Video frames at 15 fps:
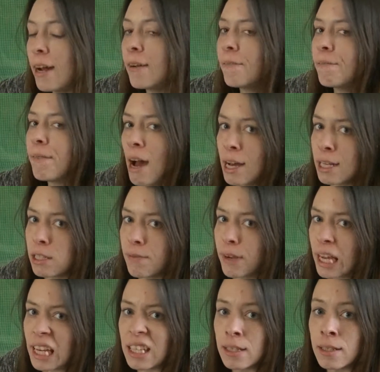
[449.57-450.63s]

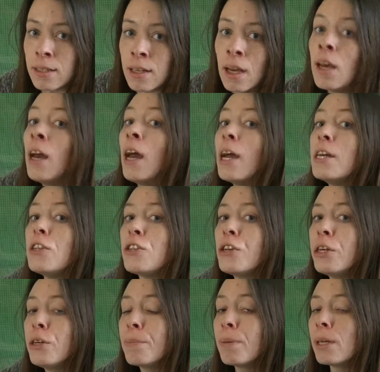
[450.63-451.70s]
phosphates, and
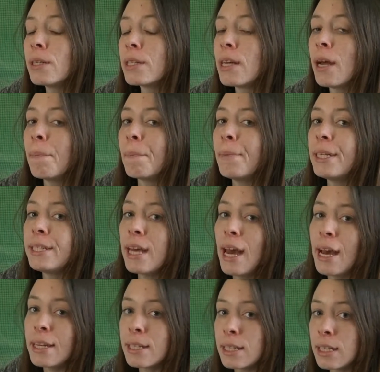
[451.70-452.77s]
2%
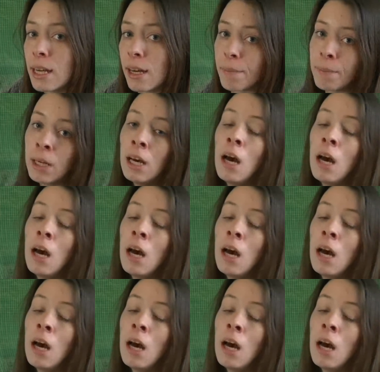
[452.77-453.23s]
potassium.